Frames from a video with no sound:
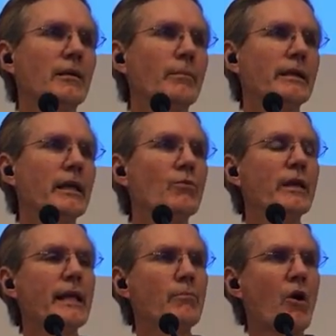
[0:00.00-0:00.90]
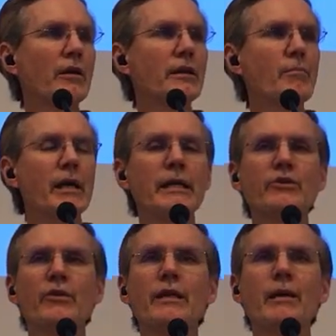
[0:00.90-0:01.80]
But then when they brought the money
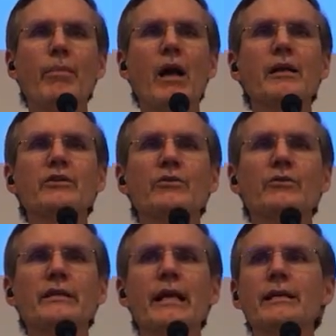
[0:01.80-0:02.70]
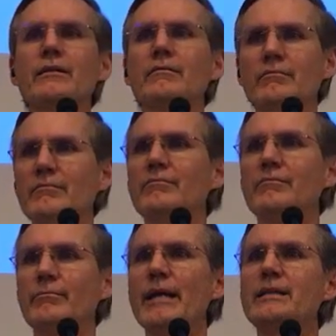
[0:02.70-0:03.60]
to the apostles, they
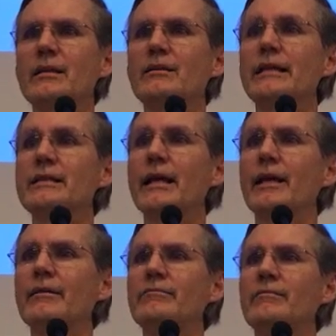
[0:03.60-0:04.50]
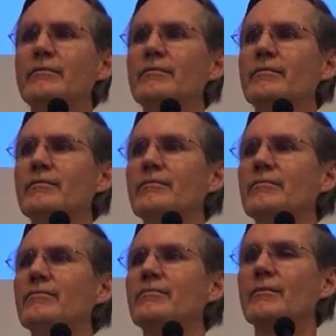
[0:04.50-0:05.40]
basically said,
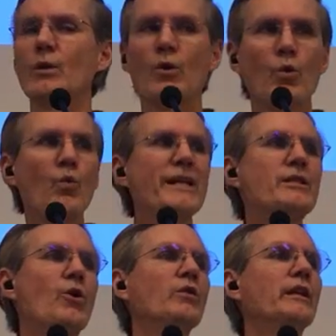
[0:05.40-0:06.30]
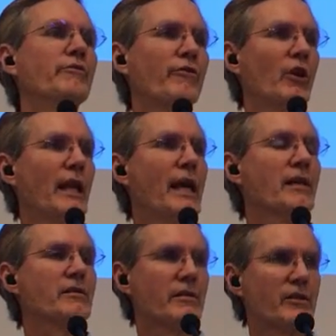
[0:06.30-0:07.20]
we sold it for
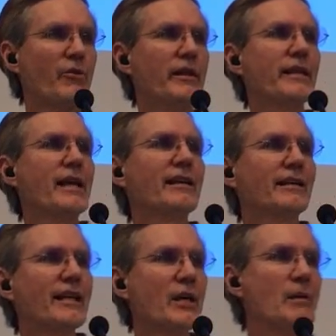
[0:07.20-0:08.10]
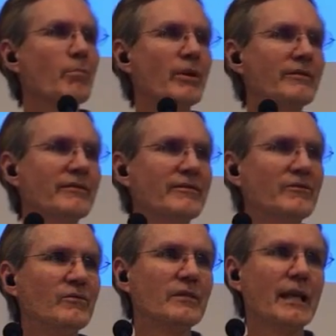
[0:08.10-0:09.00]
less so that they could keep
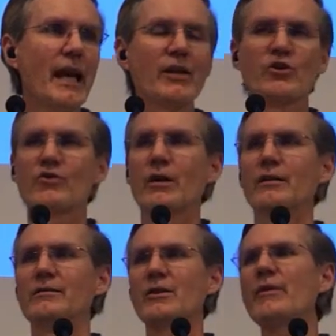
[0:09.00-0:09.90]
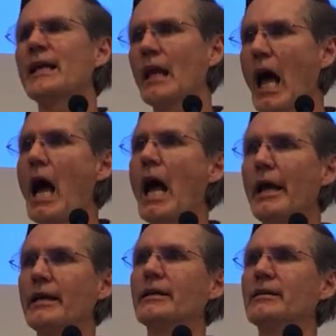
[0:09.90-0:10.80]
the extra. So they
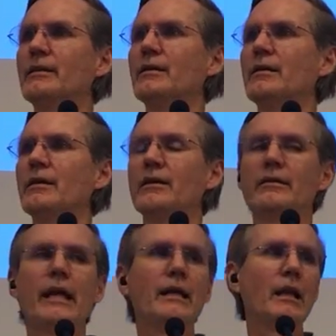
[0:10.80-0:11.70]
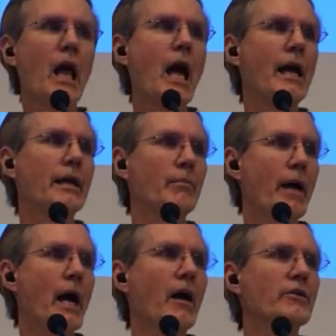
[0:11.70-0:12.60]
lied. They lied
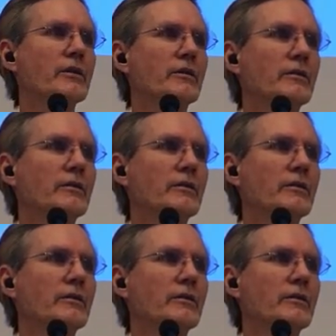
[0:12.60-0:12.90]
about